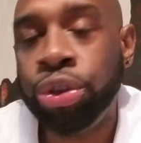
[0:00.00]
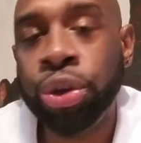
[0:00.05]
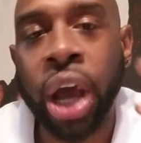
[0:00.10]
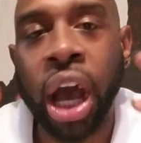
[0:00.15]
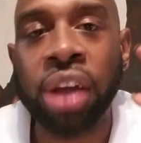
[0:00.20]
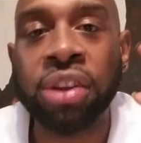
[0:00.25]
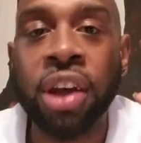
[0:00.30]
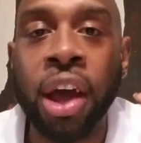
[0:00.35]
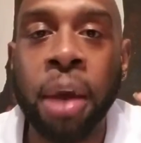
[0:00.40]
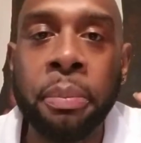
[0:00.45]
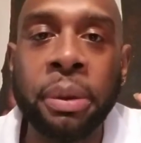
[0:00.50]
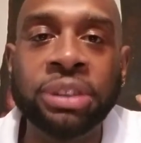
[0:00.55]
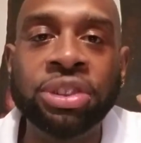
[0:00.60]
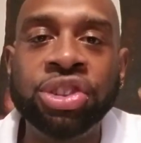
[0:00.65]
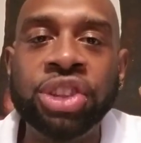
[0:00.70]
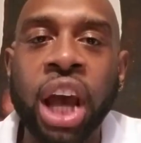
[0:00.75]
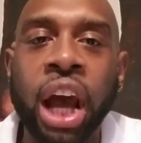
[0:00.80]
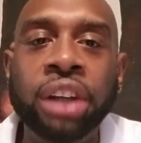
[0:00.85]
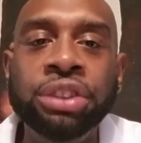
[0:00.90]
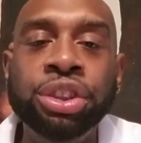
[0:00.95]
You guys have been
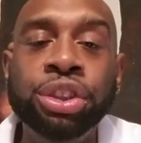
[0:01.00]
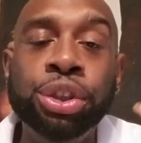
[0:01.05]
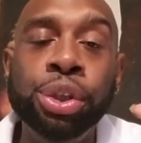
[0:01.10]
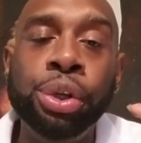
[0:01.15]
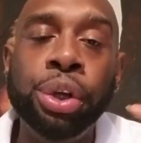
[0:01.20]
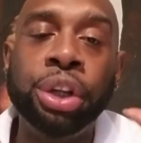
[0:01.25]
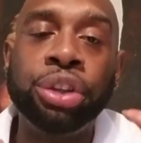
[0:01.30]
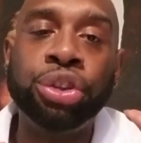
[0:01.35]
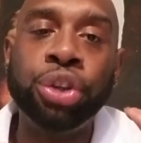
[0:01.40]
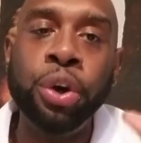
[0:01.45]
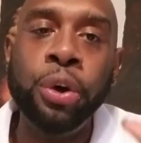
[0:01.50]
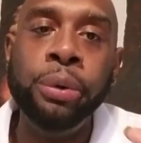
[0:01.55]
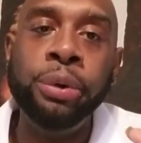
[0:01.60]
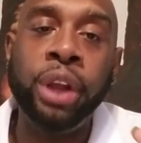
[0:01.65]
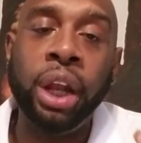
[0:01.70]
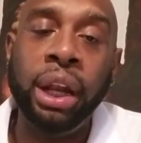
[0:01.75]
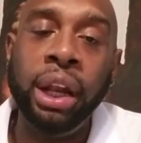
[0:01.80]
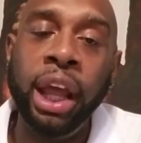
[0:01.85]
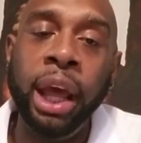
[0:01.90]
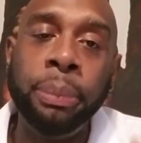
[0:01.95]
challenging to the,
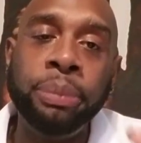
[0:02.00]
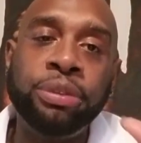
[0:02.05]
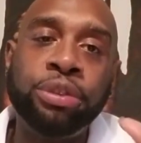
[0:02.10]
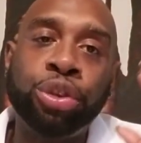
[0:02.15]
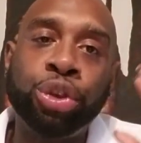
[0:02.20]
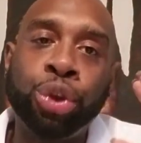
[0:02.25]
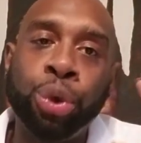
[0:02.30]
the LLIPS